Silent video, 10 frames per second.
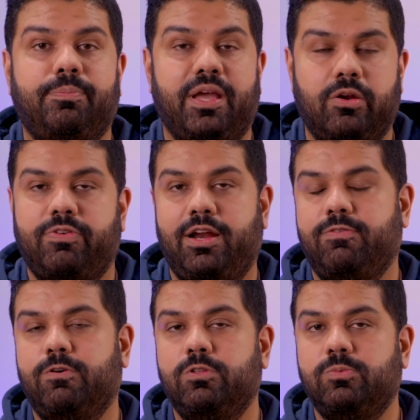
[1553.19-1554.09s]
pair of
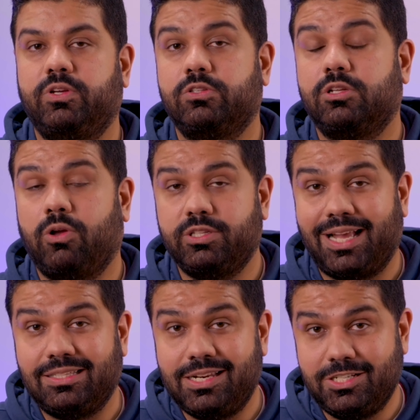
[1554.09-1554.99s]
headphones because the noise
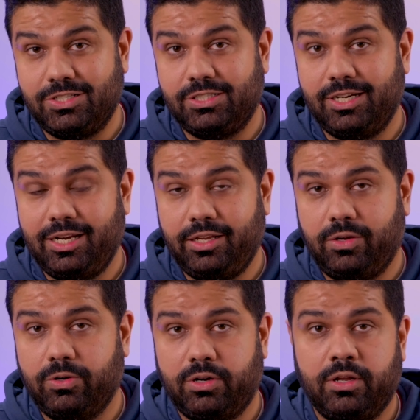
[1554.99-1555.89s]
cancellation is really
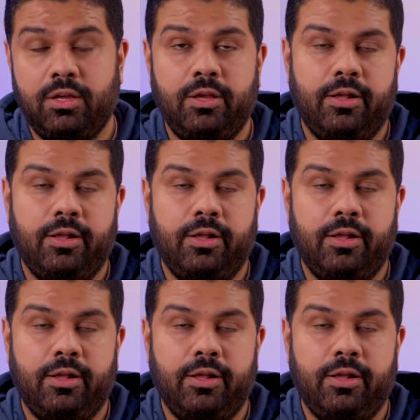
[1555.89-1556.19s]
good